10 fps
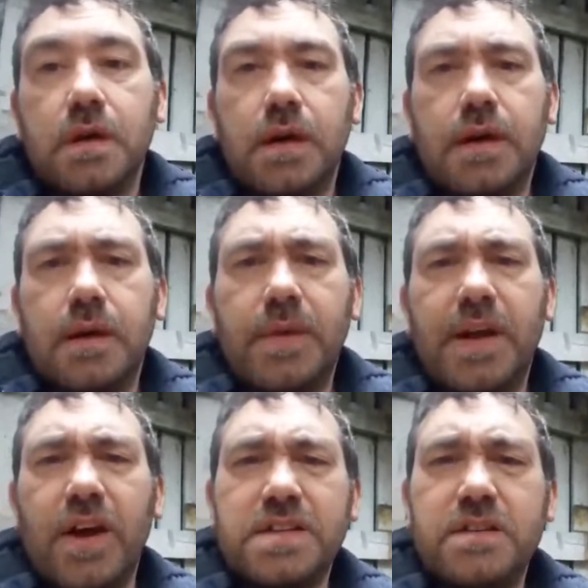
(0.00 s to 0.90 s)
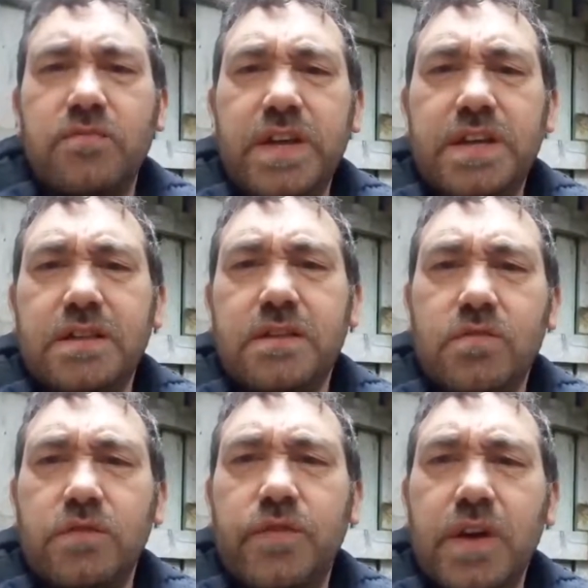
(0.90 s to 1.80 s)
And I actually redid the
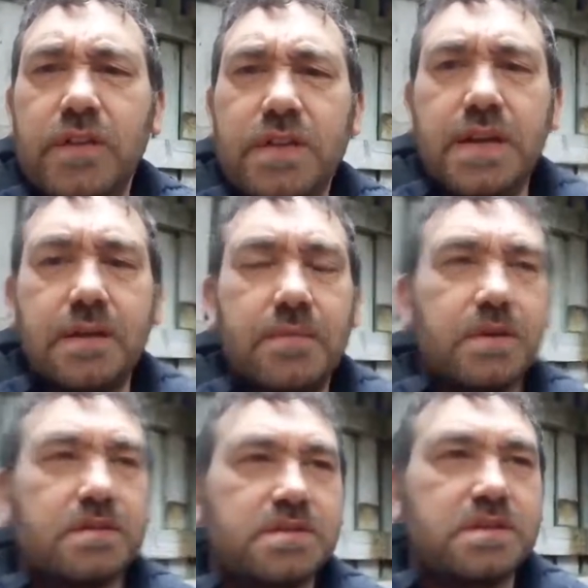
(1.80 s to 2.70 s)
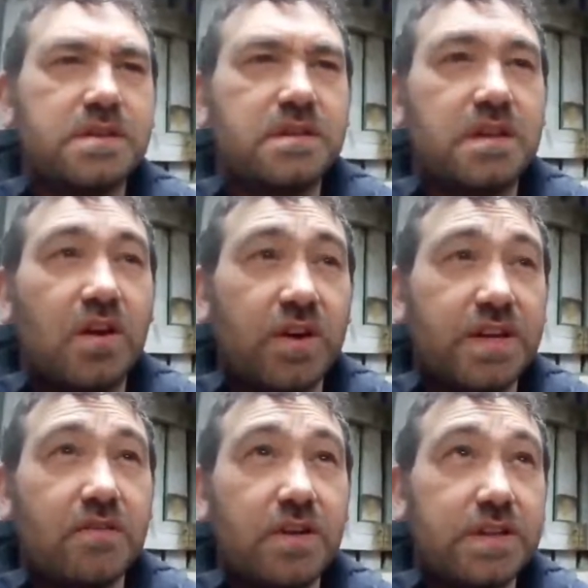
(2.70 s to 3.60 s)
roof the other day because the
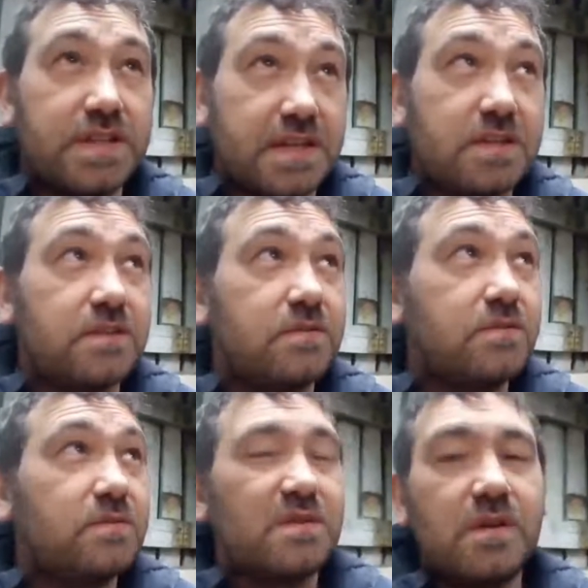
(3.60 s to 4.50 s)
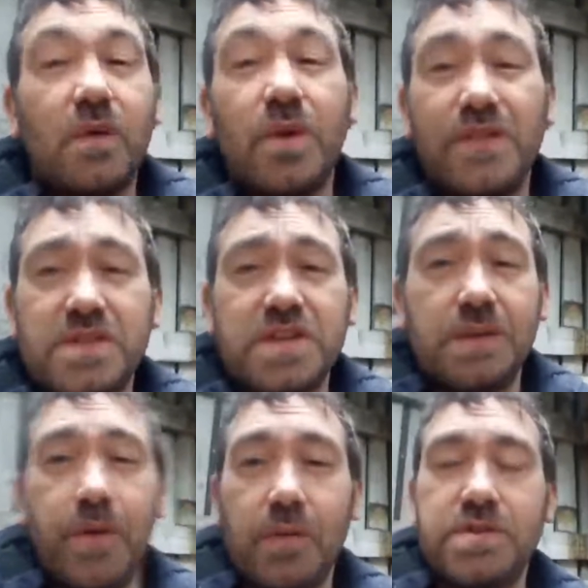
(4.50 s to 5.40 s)
idea I did do, I went the cheap
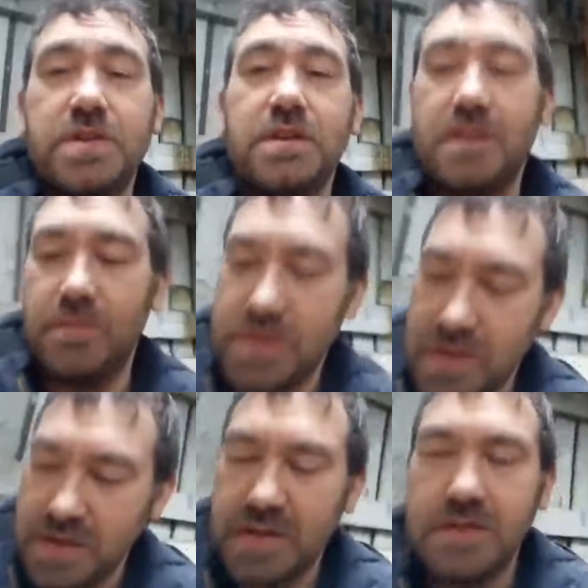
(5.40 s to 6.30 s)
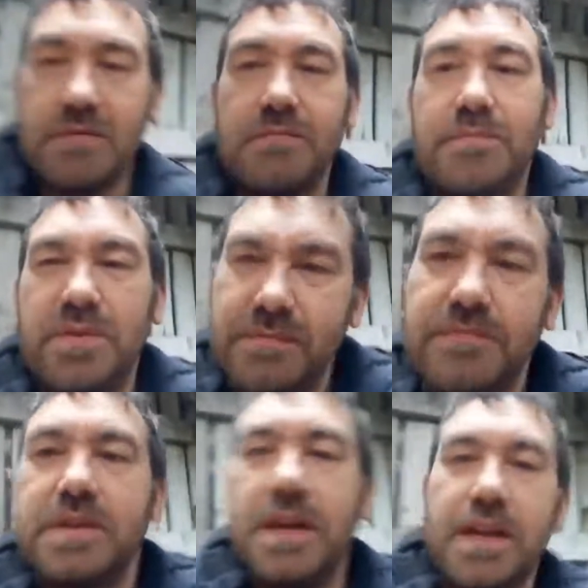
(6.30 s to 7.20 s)
option and I wish I didn't, but
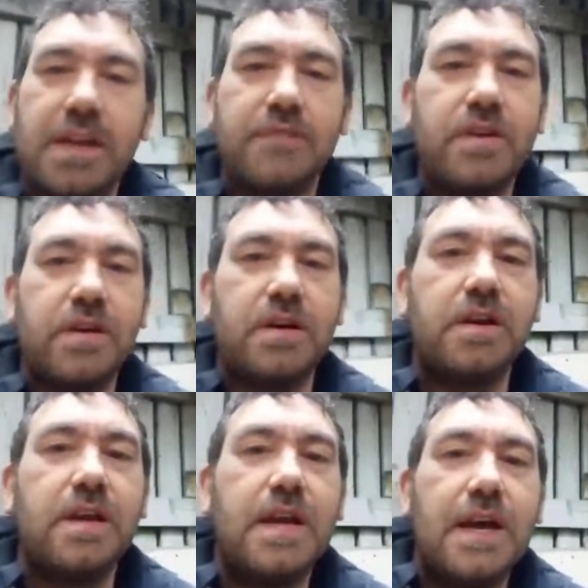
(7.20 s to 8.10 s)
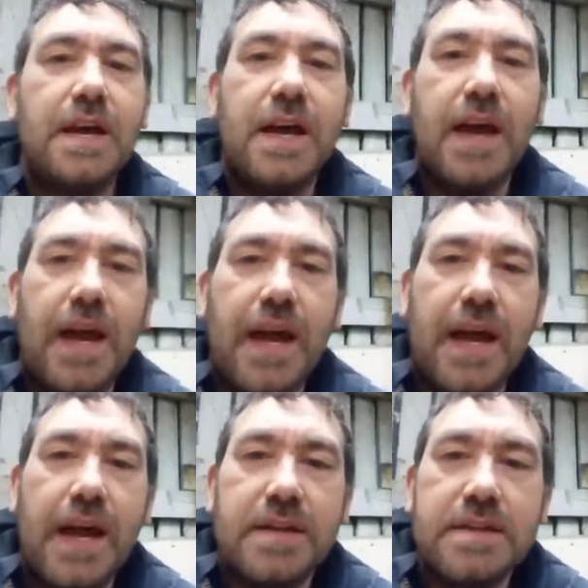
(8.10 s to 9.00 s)
hey, you live and learn.
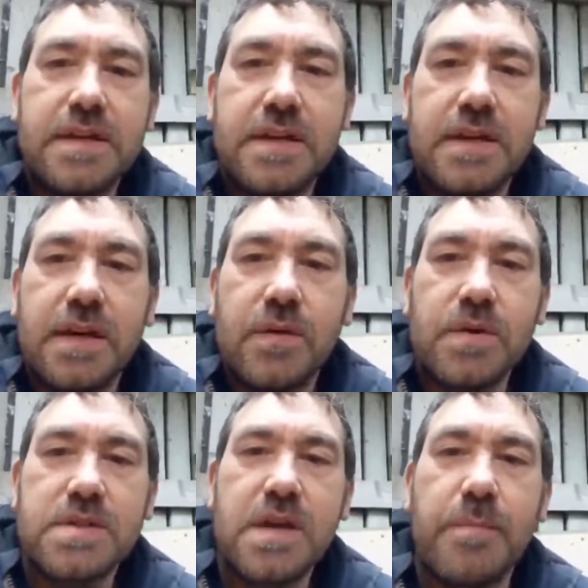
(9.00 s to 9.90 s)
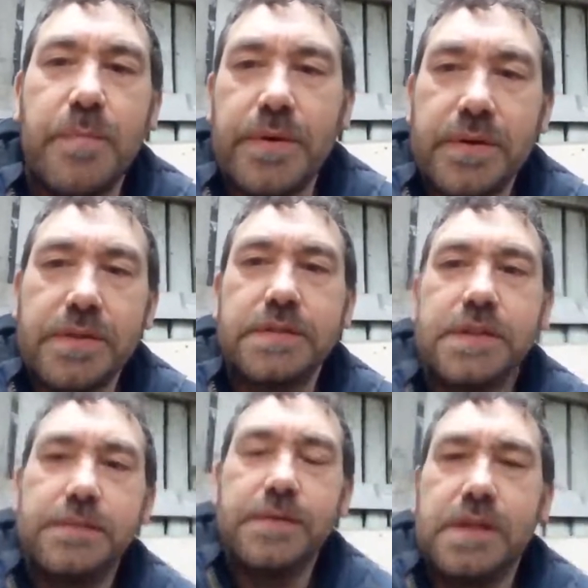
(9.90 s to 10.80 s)
And what's up,
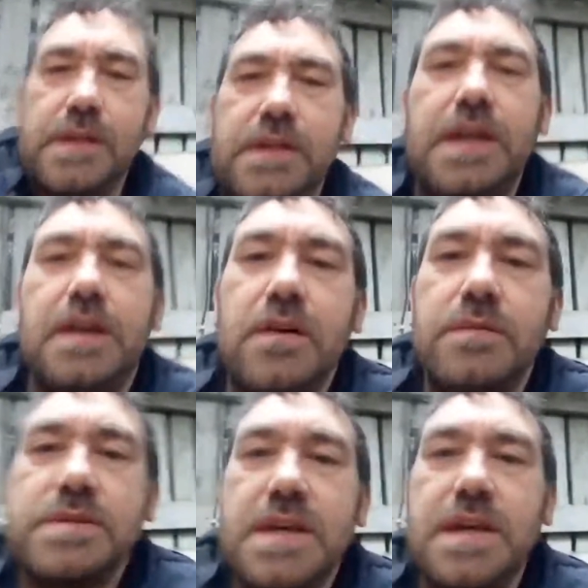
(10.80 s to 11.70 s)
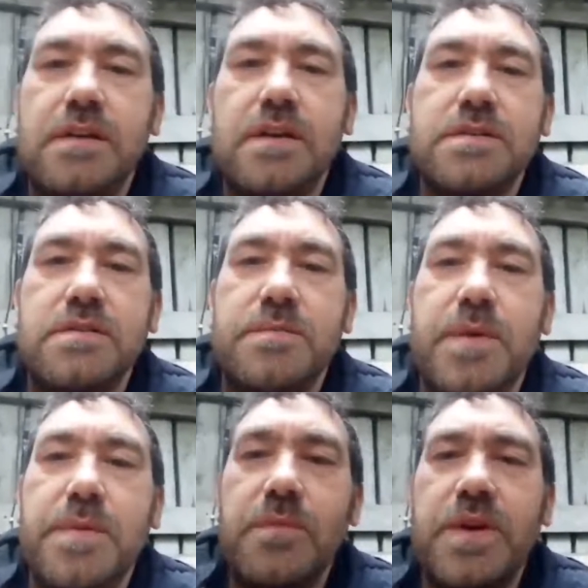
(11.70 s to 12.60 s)
Eli? Was that Eli I saw
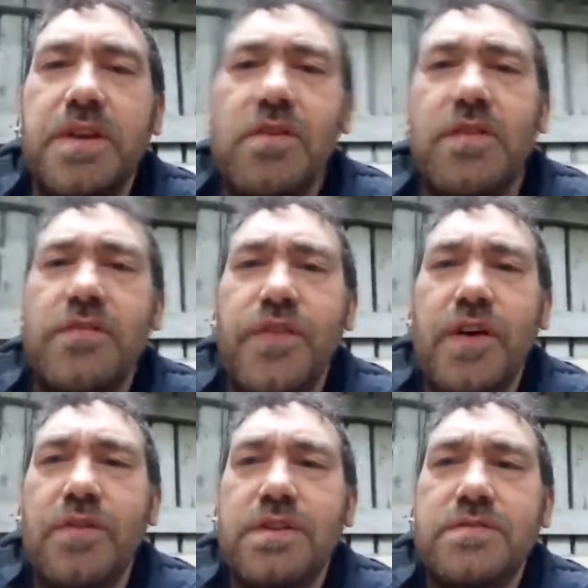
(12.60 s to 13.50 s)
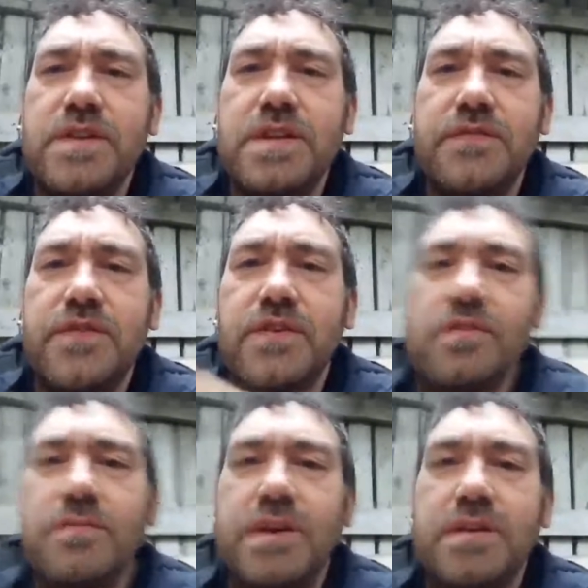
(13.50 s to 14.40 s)
pop up? When you're on the phone, it's really
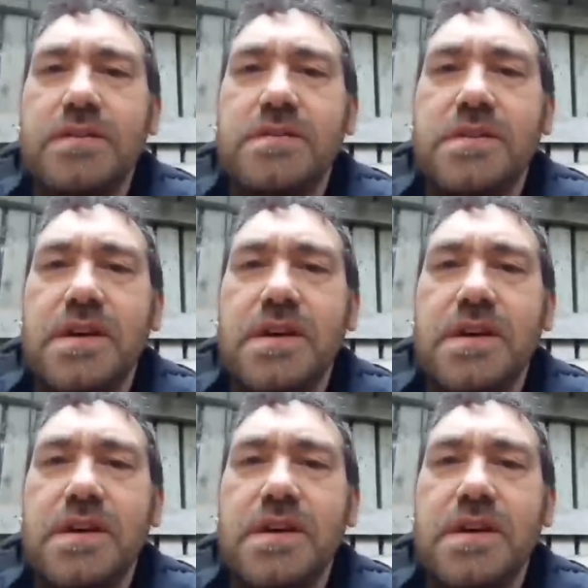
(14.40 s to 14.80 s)
difficult because